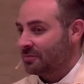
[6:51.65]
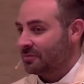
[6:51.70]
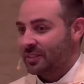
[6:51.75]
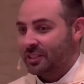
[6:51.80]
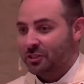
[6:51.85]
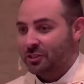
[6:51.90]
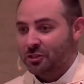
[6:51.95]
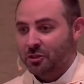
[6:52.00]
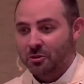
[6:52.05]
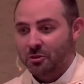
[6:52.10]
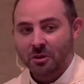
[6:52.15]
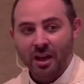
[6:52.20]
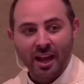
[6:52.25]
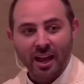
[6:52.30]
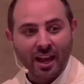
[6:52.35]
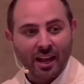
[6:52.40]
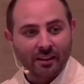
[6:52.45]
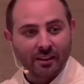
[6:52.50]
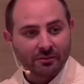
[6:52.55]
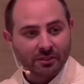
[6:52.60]
These two
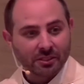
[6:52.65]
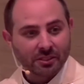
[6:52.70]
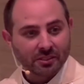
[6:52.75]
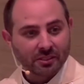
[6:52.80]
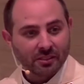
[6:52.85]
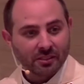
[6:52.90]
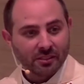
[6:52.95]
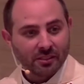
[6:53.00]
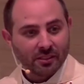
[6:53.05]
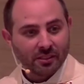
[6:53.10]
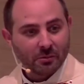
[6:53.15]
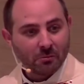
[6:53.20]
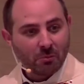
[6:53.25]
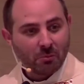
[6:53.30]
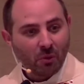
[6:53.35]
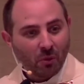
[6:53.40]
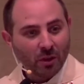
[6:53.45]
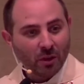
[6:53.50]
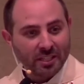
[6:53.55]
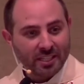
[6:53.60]
halves
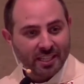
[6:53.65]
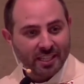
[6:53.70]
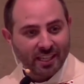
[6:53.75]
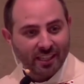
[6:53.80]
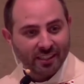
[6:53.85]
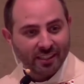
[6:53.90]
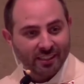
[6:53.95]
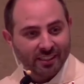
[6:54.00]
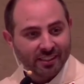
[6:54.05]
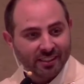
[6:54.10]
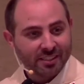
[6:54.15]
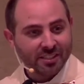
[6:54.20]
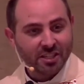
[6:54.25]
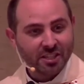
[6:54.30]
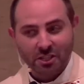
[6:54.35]
pointing to